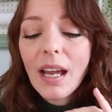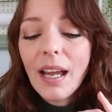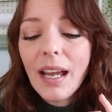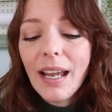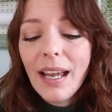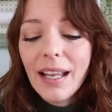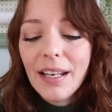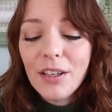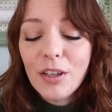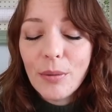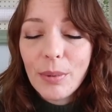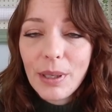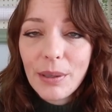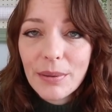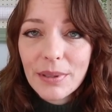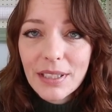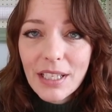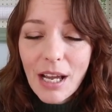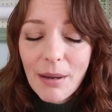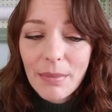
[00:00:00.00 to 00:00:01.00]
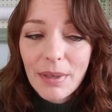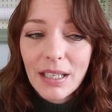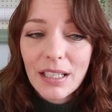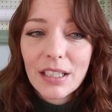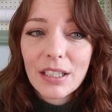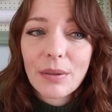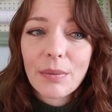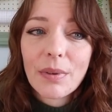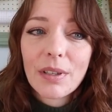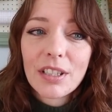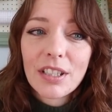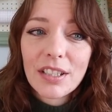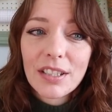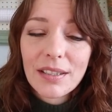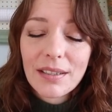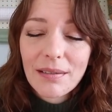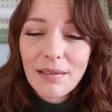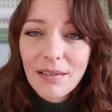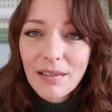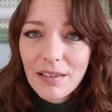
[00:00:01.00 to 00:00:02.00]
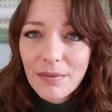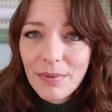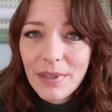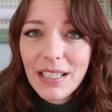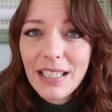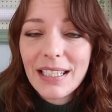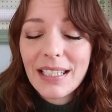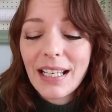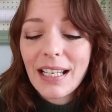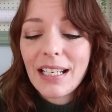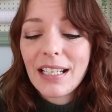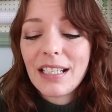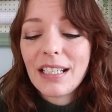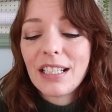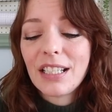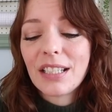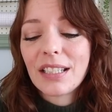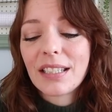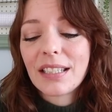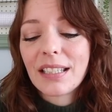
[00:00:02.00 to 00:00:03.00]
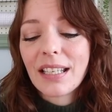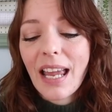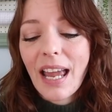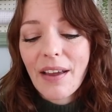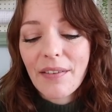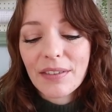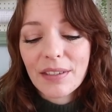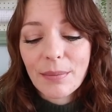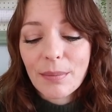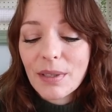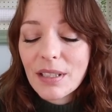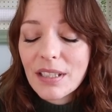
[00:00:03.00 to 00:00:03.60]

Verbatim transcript: and nobody was coming, so we're just we decided to just have some